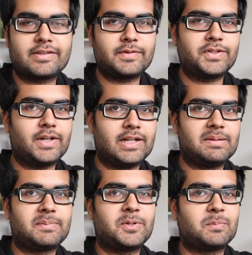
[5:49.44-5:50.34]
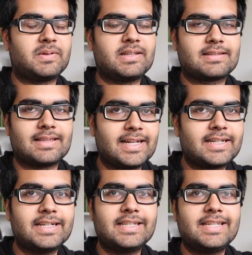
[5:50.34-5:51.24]
this video helped you, please
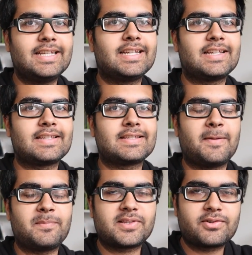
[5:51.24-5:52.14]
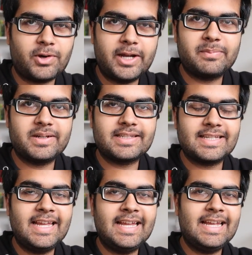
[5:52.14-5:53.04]
like it, subscribe it,